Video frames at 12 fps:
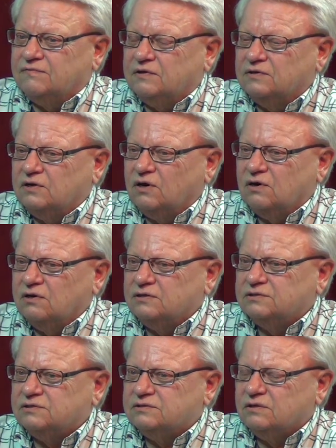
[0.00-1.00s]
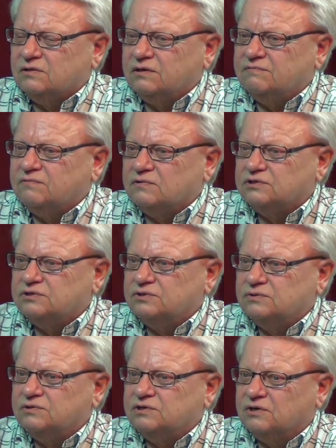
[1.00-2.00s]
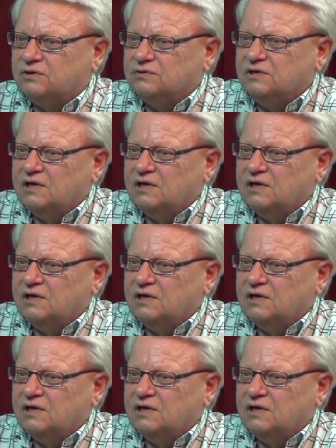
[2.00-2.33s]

an artist is looking for a studio,